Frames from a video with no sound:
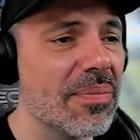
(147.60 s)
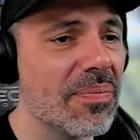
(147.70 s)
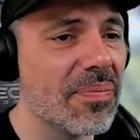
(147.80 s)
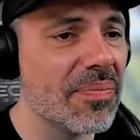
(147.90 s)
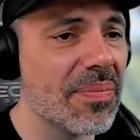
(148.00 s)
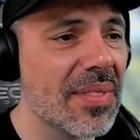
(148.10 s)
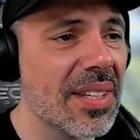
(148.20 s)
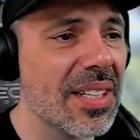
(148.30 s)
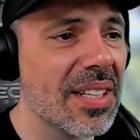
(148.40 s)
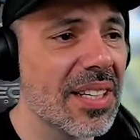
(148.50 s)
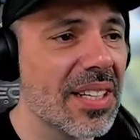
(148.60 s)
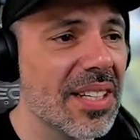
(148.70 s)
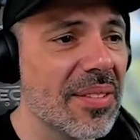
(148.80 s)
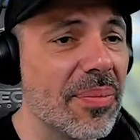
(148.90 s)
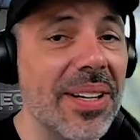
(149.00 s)
So me and my friend
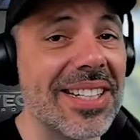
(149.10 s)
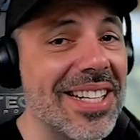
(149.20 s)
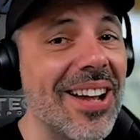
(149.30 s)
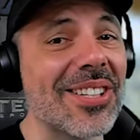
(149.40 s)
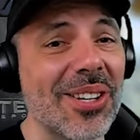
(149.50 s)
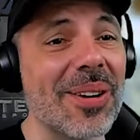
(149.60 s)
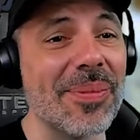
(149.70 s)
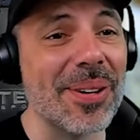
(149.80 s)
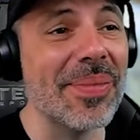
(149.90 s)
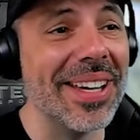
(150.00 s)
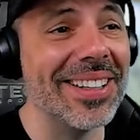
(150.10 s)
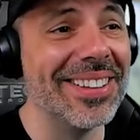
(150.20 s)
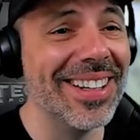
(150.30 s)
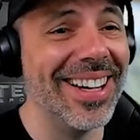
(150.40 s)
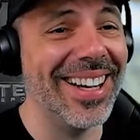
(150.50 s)
waited but for the tiger, to me.
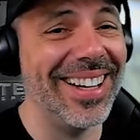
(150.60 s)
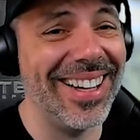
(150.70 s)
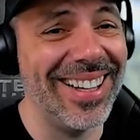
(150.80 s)
giggling with